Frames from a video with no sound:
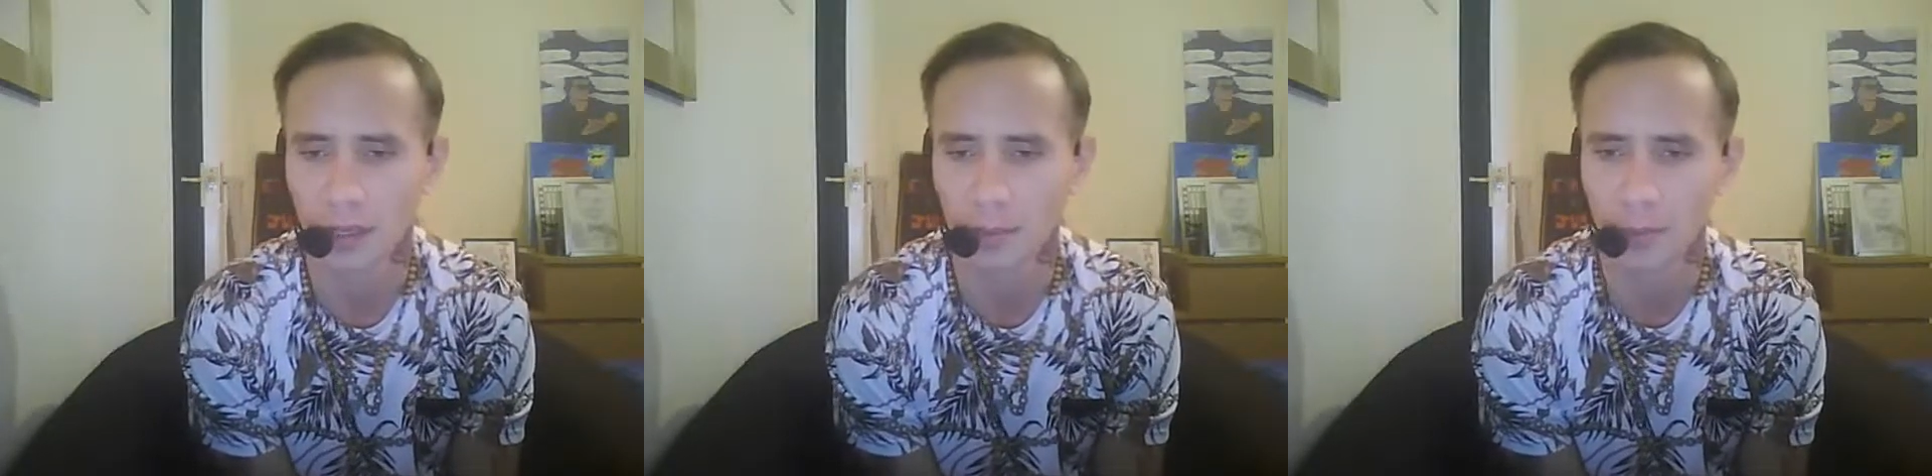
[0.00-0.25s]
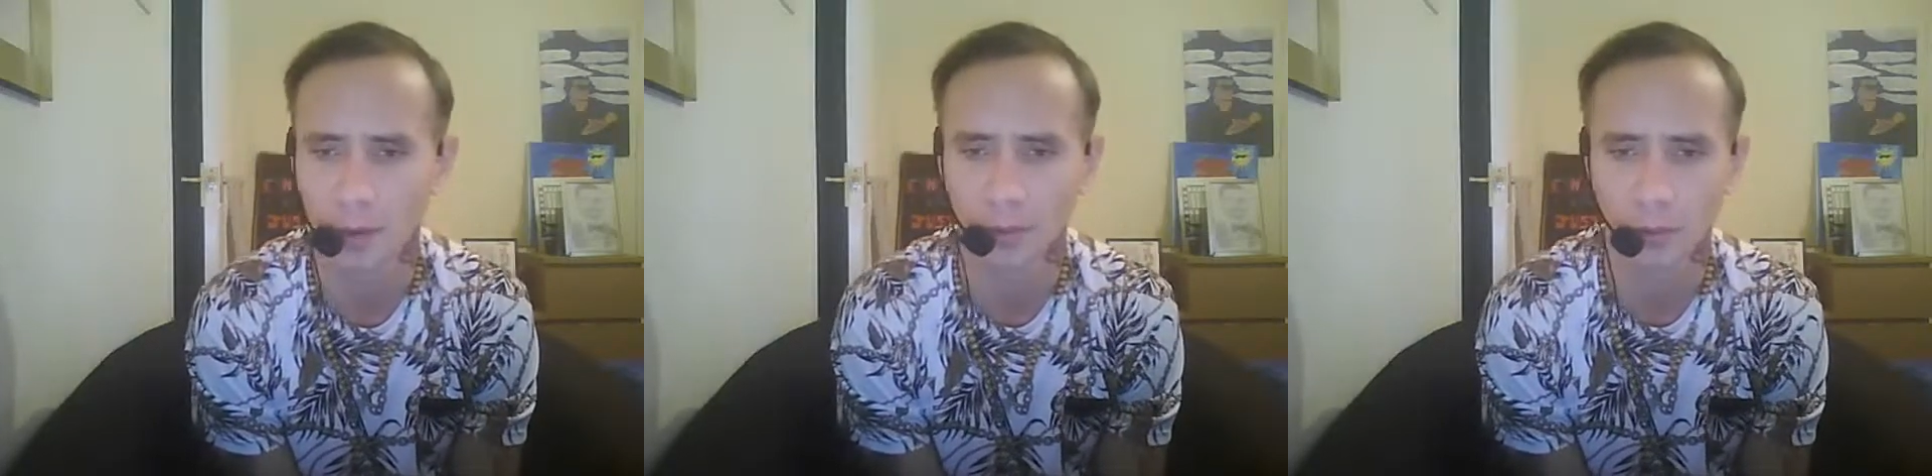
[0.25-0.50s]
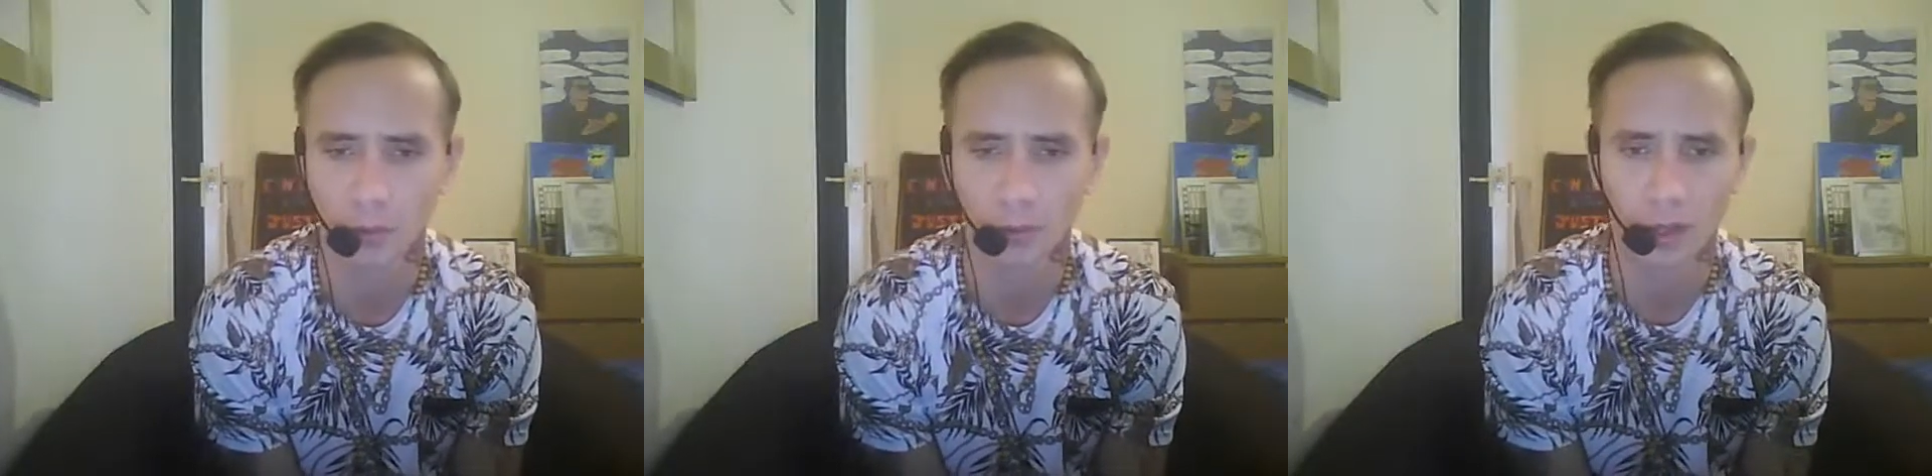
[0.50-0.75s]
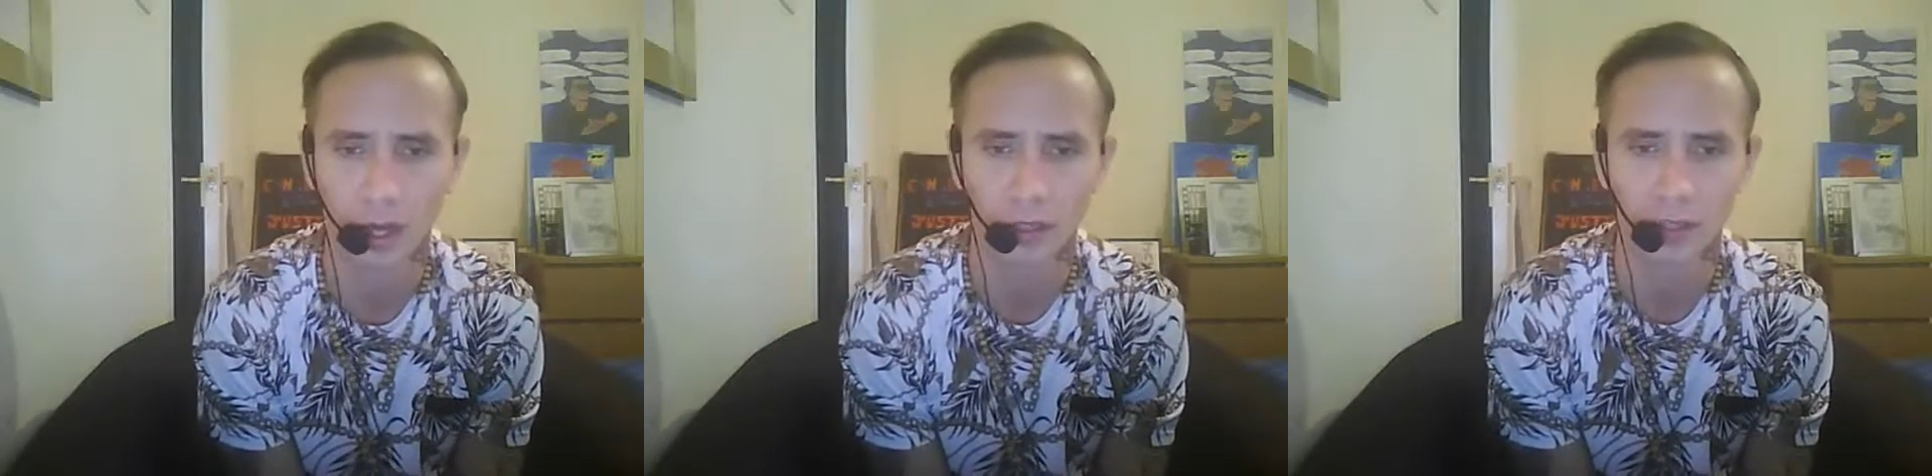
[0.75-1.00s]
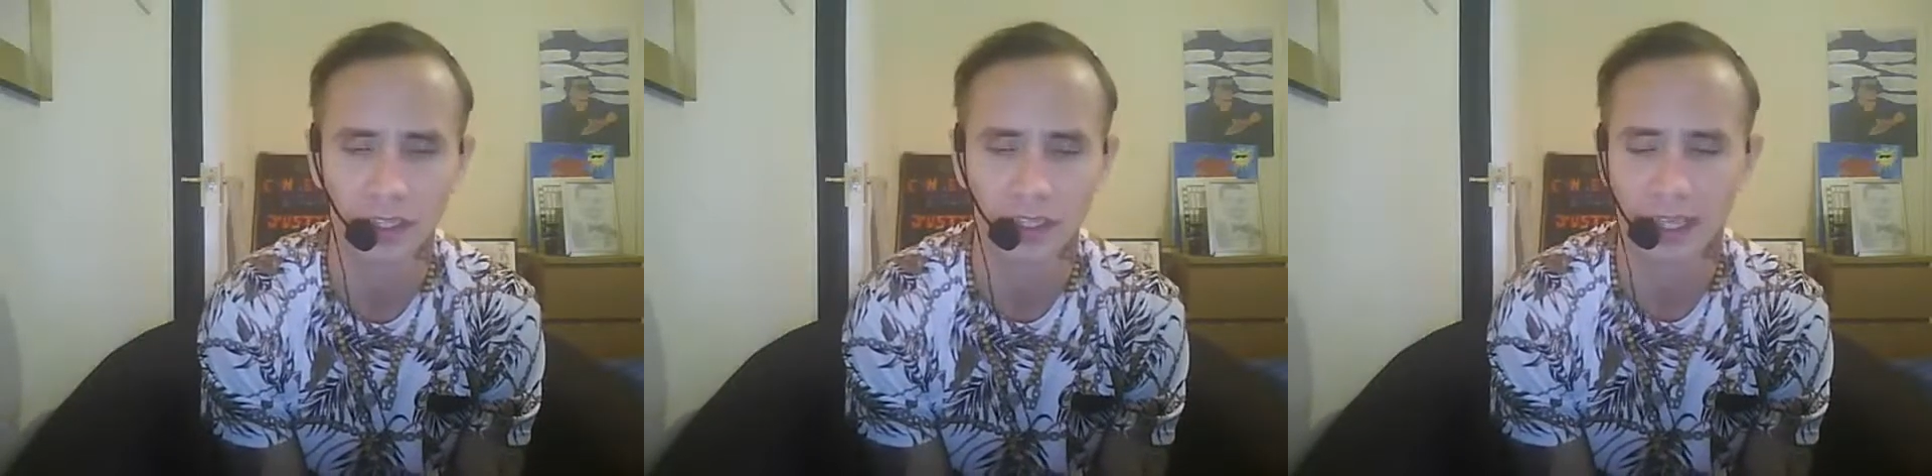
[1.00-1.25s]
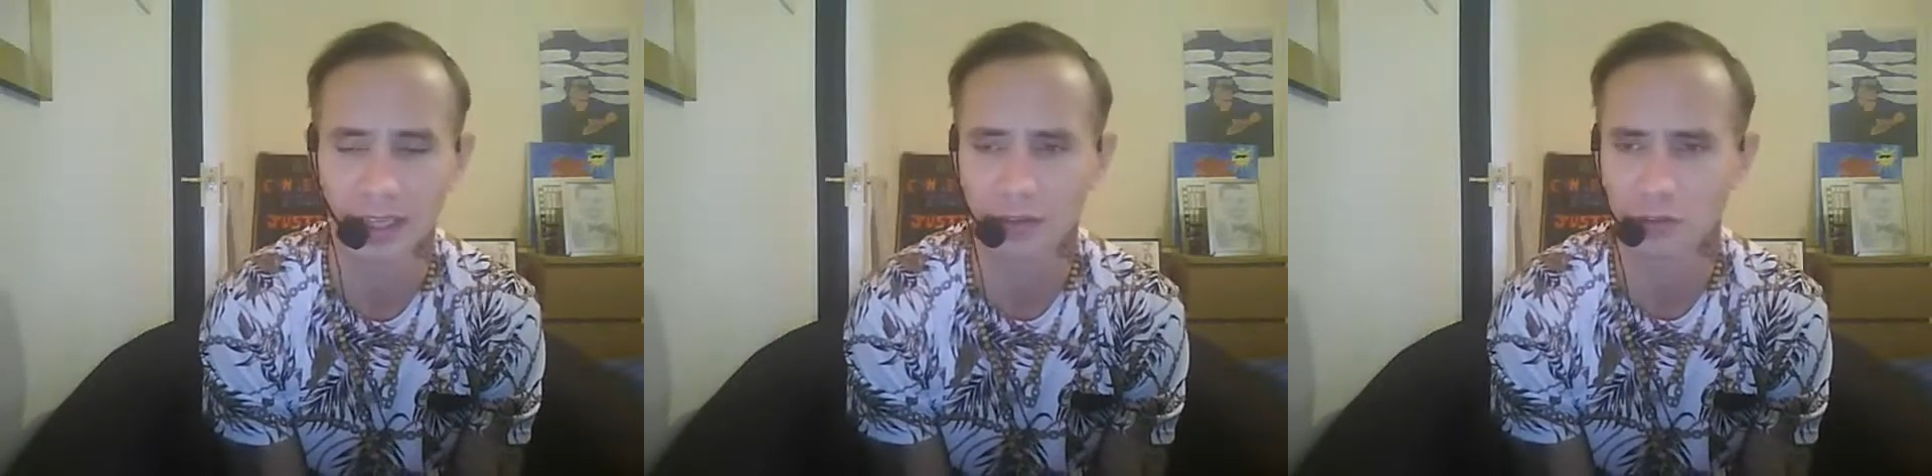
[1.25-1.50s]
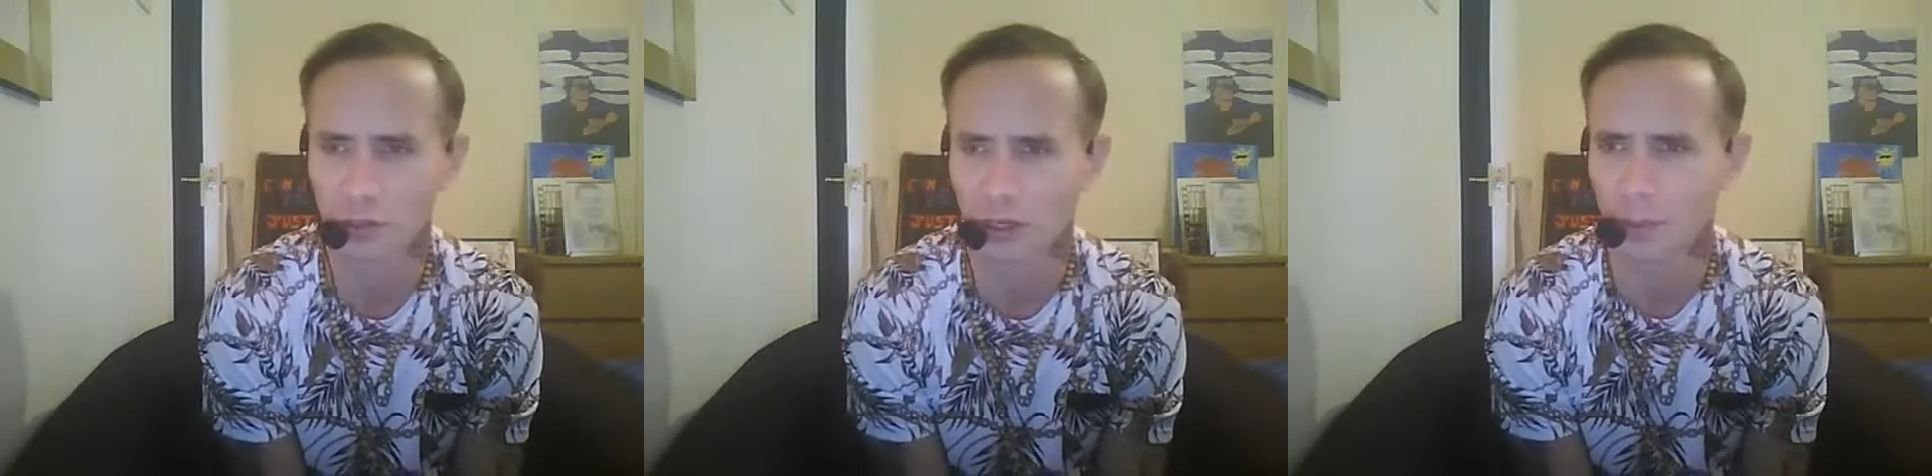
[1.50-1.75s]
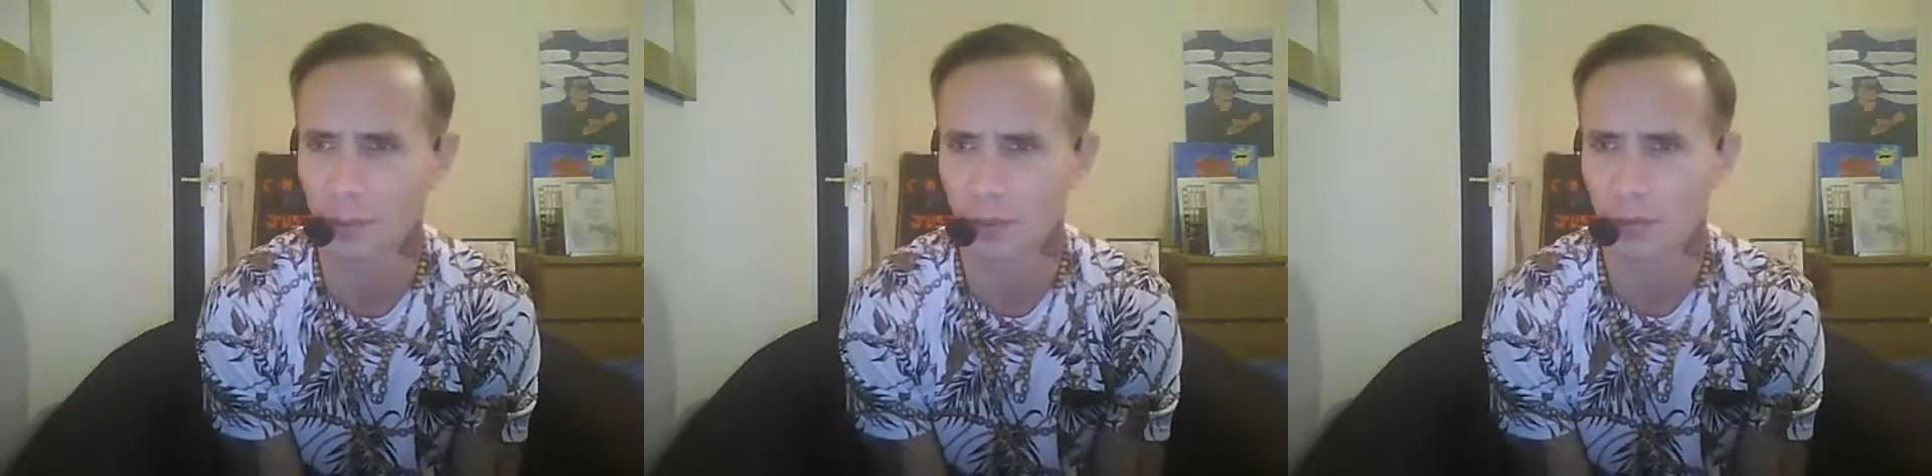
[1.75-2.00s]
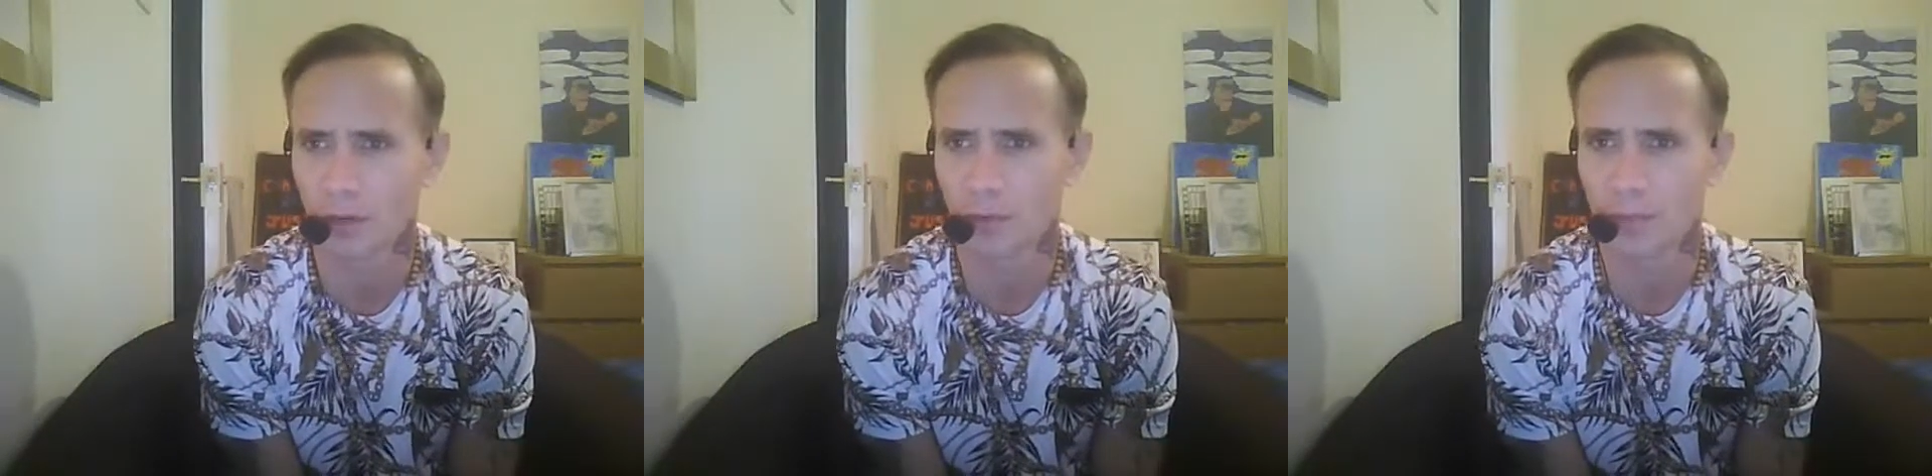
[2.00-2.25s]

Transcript: popcorn lung, this, that, and the other, trying to put you off.